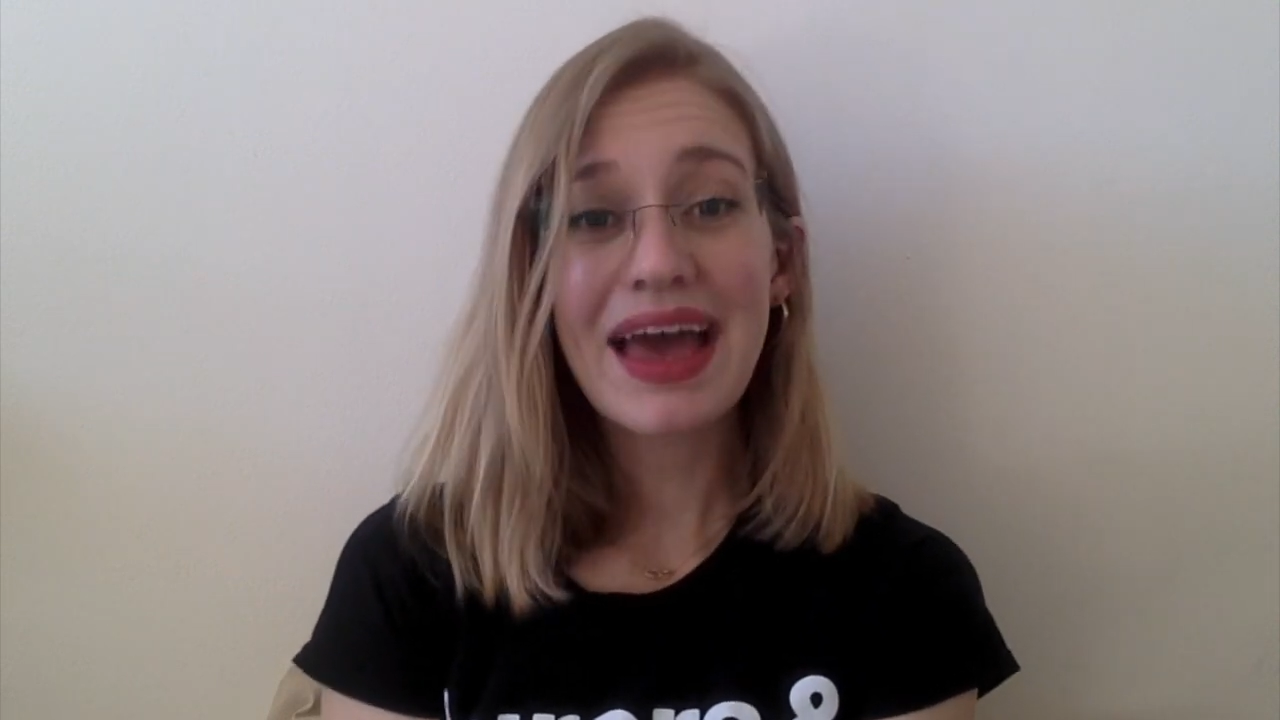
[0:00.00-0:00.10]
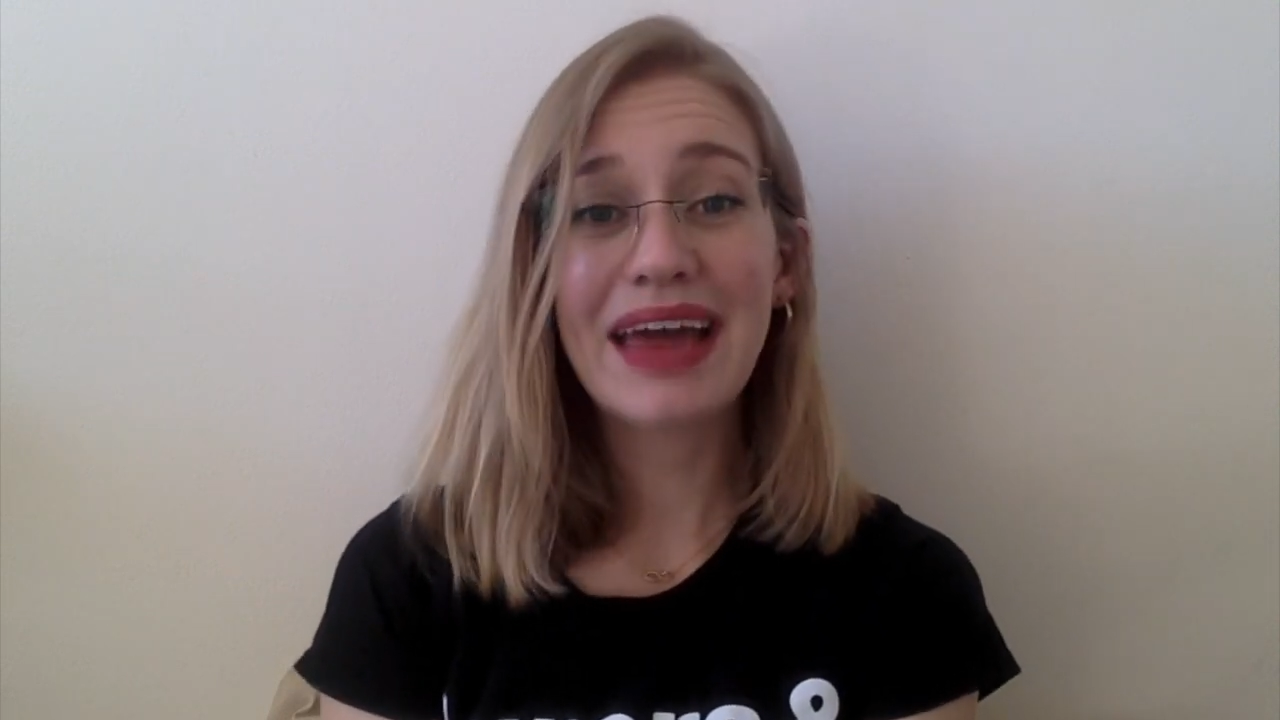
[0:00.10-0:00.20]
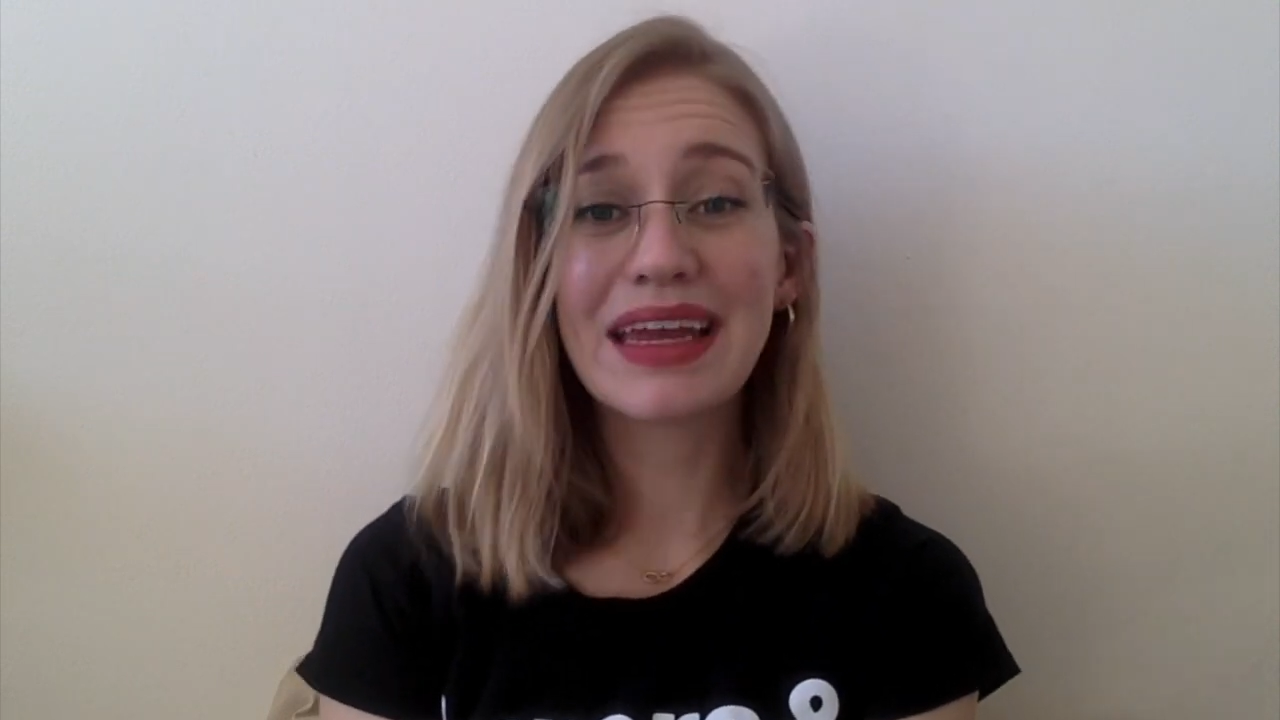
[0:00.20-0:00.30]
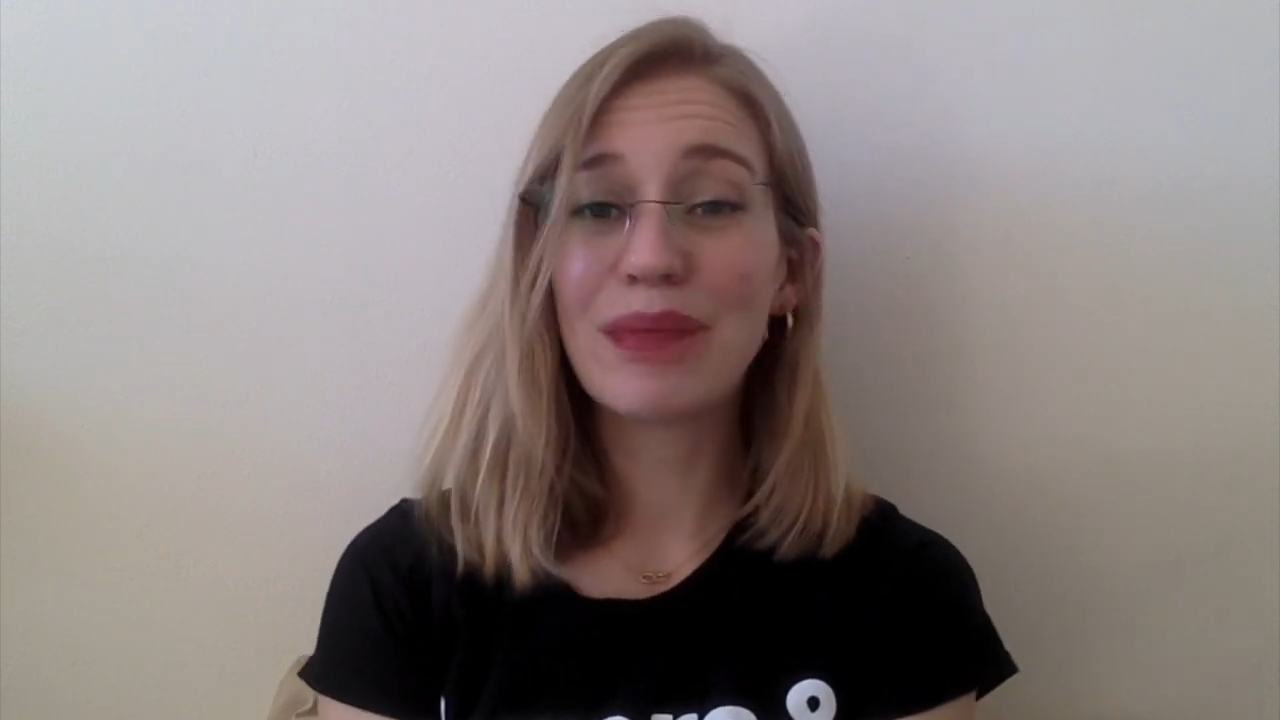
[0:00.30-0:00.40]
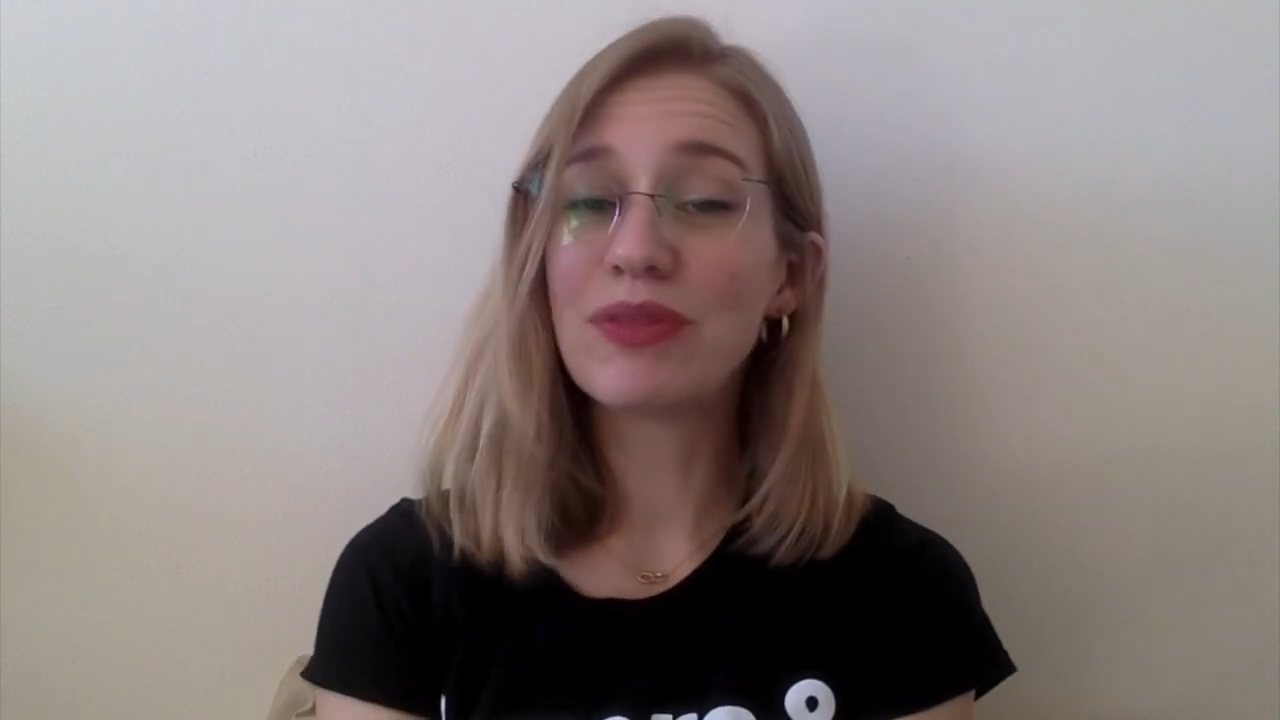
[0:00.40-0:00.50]

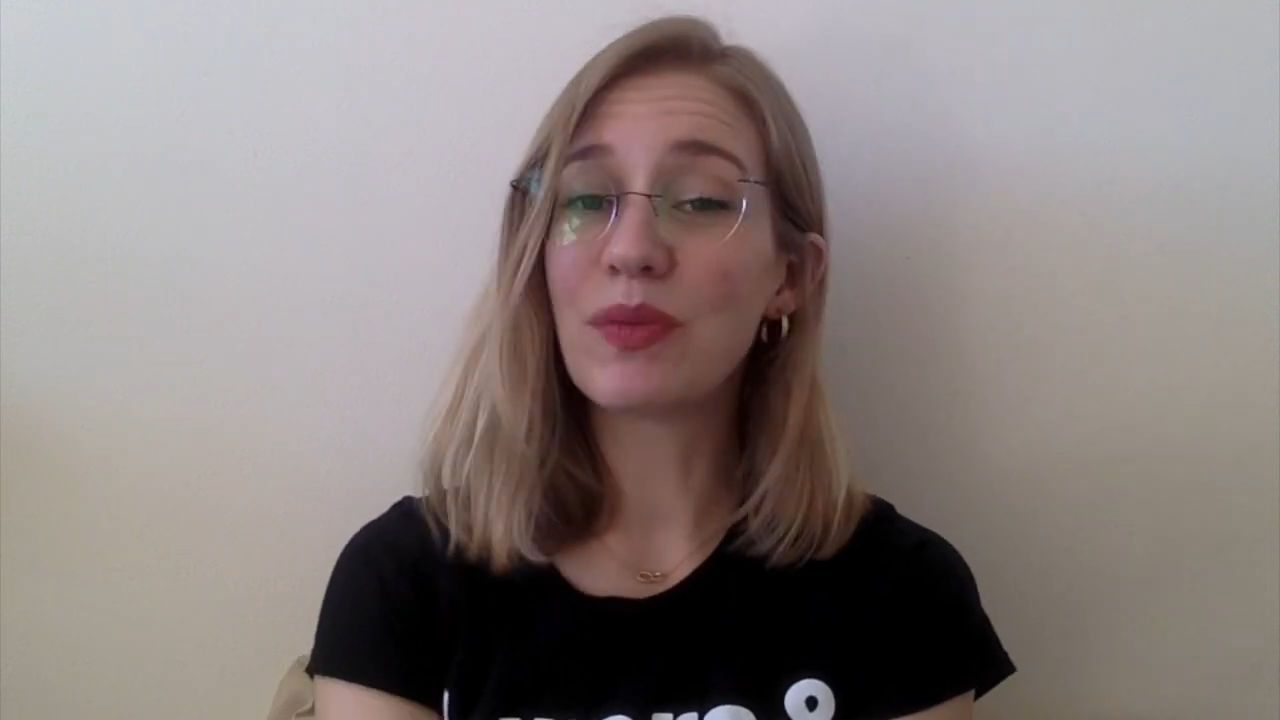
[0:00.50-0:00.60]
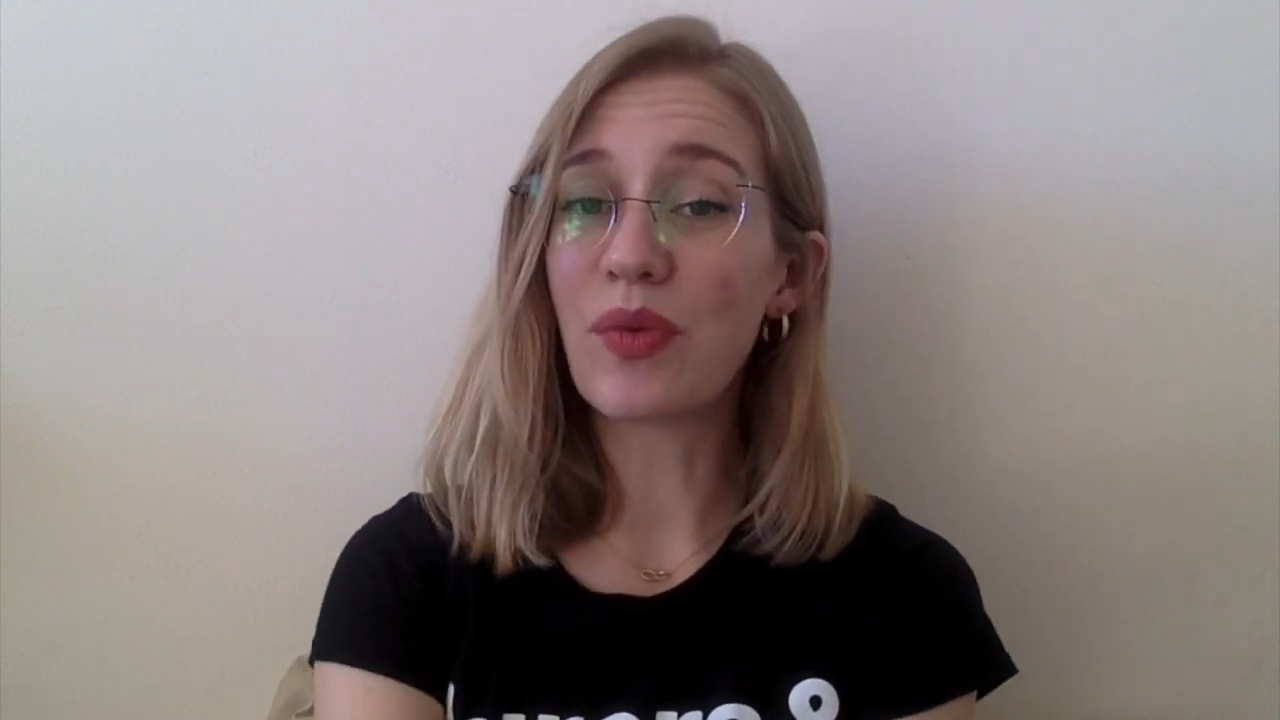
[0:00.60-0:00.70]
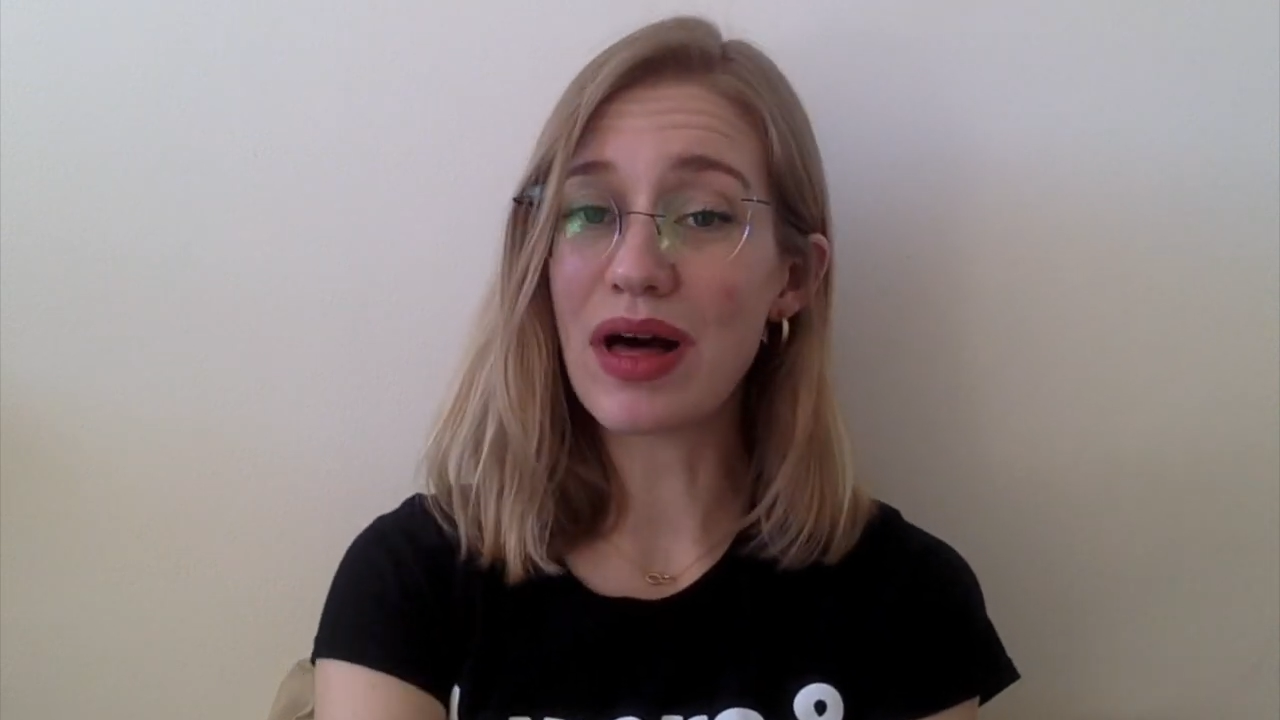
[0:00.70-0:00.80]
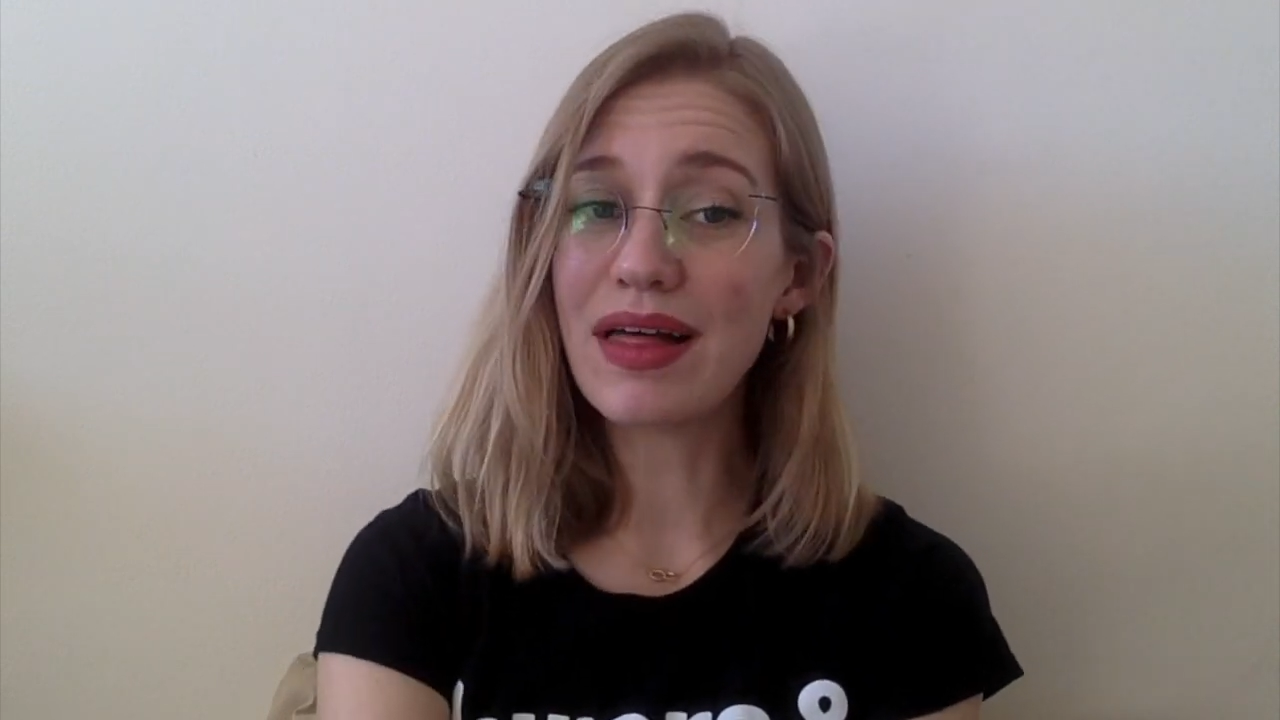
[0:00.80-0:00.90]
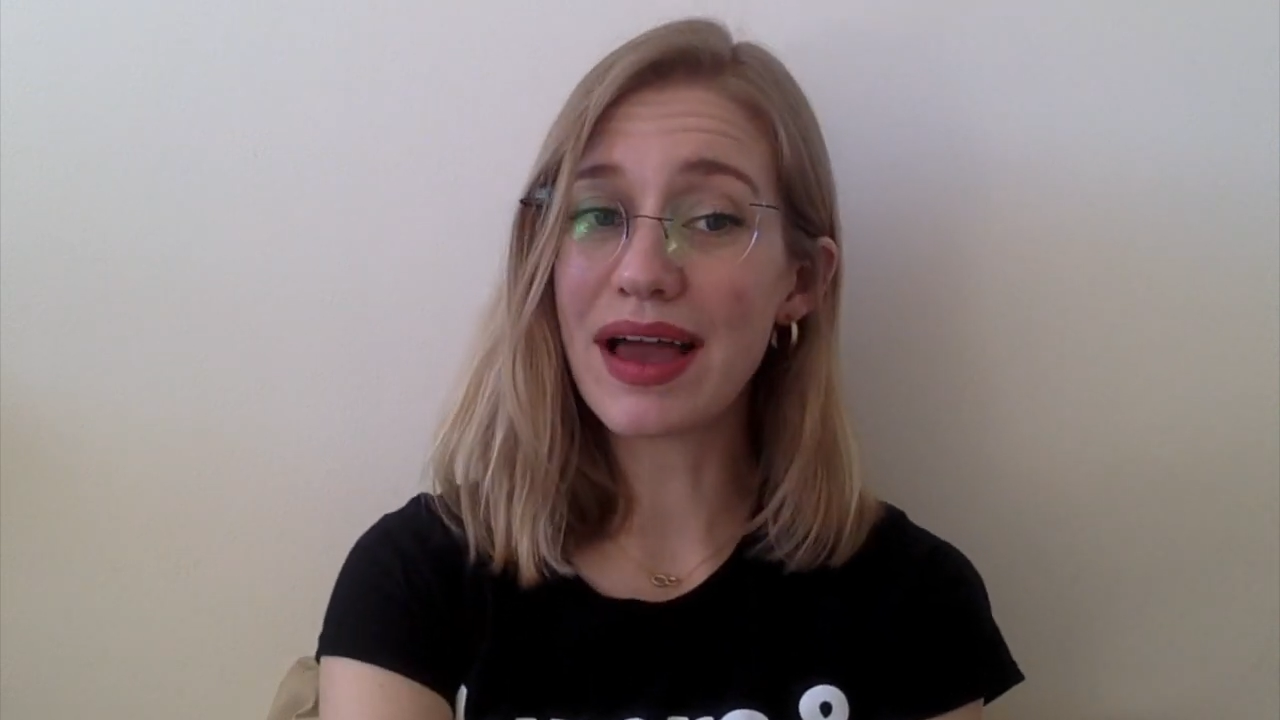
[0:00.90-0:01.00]
and keep them well